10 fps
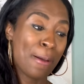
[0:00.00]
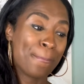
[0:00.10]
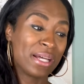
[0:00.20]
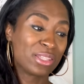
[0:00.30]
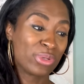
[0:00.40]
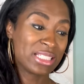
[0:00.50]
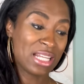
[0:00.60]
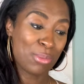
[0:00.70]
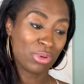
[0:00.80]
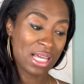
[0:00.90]
But the reason
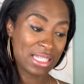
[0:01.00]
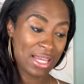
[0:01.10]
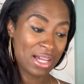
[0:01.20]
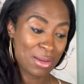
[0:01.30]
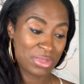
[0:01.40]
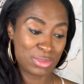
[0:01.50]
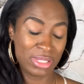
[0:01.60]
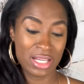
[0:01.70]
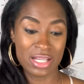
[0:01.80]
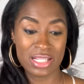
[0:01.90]
I brought that up is
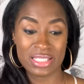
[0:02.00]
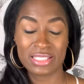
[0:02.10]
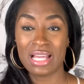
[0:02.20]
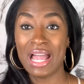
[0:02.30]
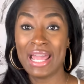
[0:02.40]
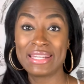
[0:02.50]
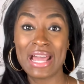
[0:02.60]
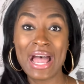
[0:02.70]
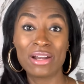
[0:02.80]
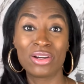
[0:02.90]
because I had
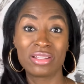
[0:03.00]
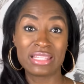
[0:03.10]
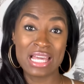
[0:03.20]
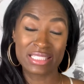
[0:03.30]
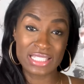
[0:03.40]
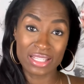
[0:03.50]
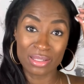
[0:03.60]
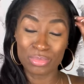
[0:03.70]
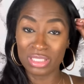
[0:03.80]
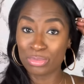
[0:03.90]
not heard that
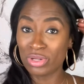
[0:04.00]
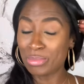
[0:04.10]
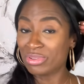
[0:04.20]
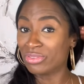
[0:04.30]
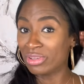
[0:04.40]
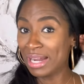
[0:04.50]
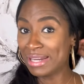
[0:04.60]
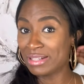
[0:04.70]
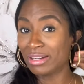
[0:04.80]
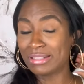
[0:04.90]
second bullet point before. I
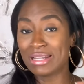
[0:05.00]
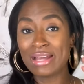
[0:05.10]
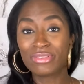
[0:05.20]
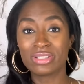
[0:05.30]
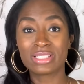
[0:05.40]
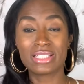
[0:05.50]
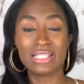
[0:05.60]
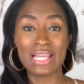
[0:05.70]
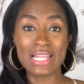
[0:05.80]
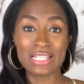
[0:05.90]
had ne never
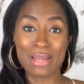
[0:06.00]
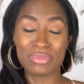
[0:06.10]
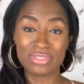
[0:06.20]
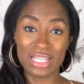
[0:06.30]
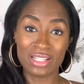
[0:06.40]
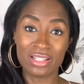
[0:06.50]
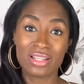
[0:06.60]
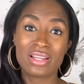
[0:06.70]
seen that type of data.